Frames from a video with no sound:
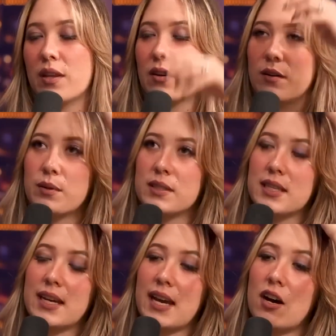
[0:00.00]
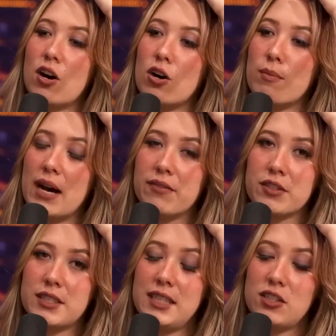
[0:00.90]
whether it was like at home
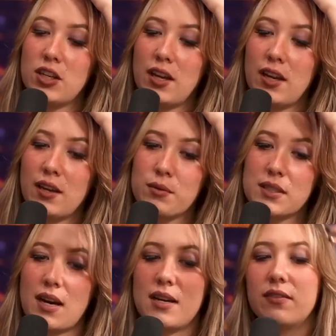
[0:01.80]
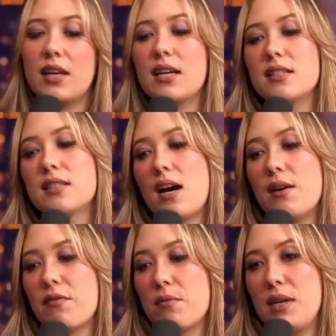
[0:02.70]
after teaching, it was kind of like a
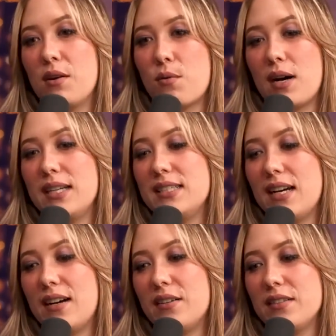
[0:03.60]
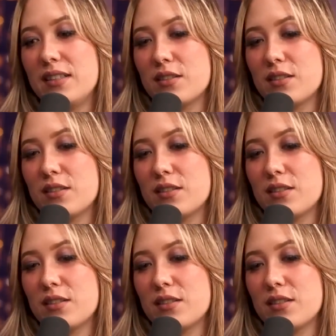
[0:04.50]
time for me to wind down.